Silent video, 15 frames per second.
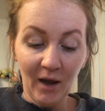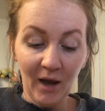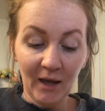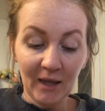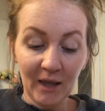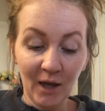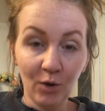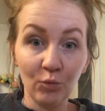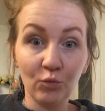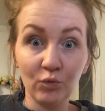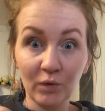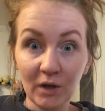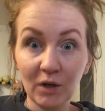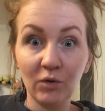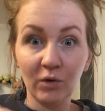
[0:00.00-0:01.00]
I can't
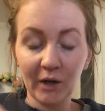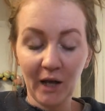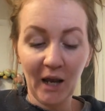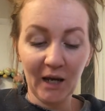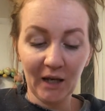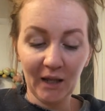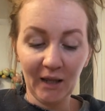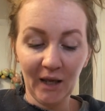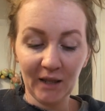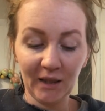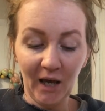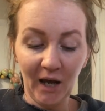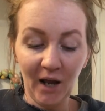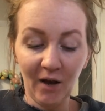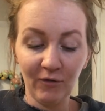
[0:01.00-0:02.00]
recreate it like
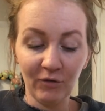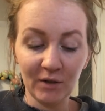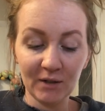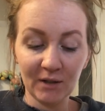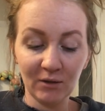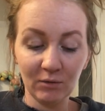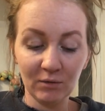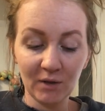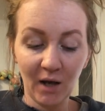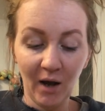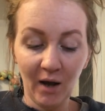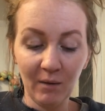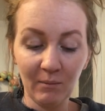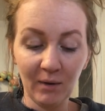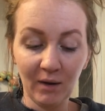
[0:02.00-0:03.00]
that every single
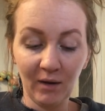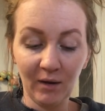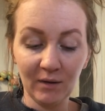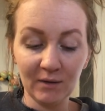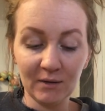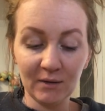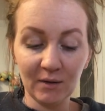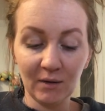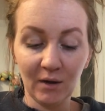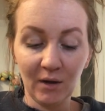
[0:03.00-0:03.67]
time because,